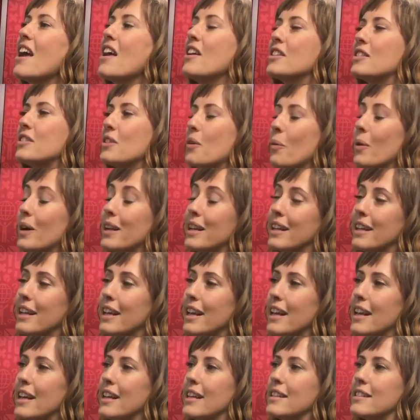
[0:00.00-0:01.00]
So what it
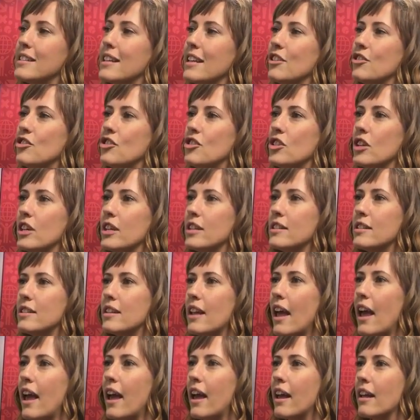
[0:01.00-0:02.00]
is
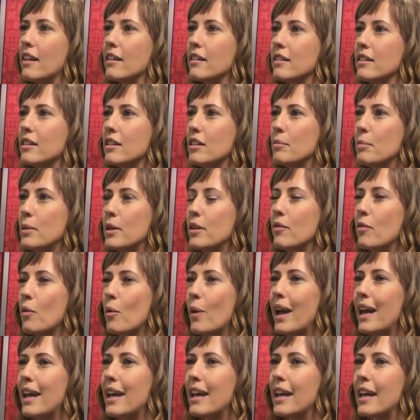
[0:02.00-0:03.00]
just a little bit of
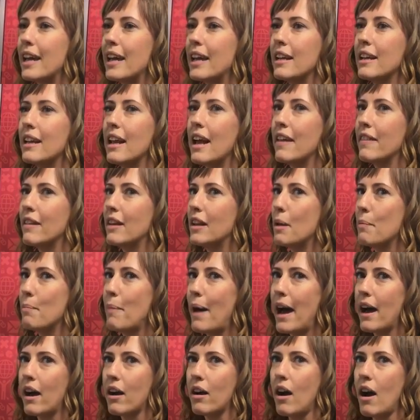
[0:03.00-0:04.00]
weight in and then a
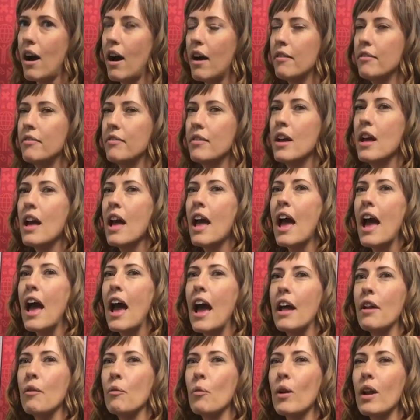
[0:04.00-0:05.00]
back off.
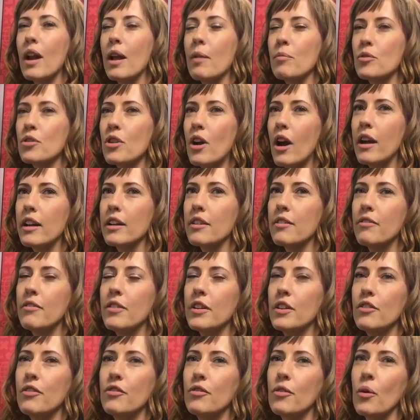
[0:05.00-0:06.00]
And what I'm trying to
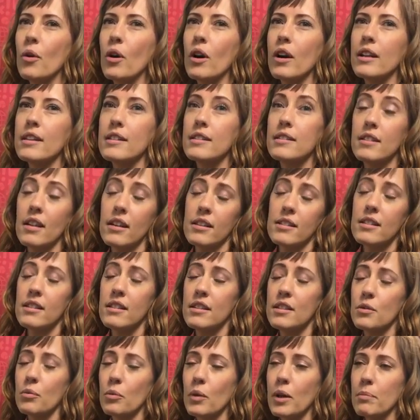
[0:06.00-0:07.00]
feel for is, does
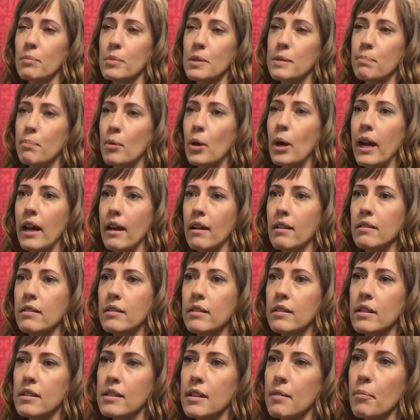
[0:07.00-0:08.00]
this rib spring?
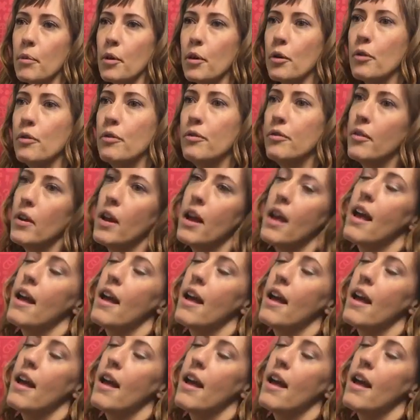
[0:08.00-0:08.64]
Does it move?